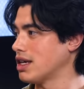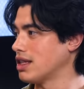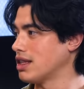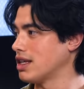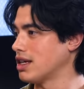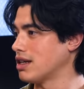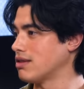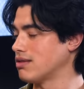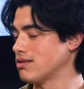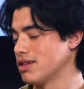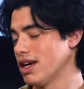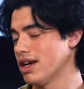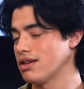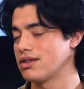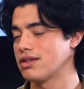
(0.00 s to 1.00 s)
And then,
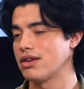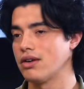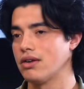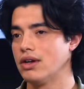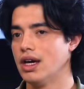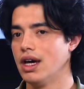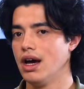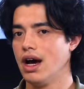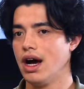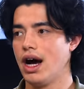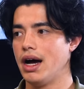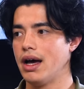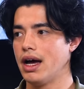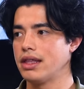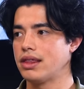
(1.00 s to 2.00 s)
yeah, so
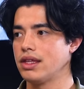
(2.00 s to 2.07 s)
I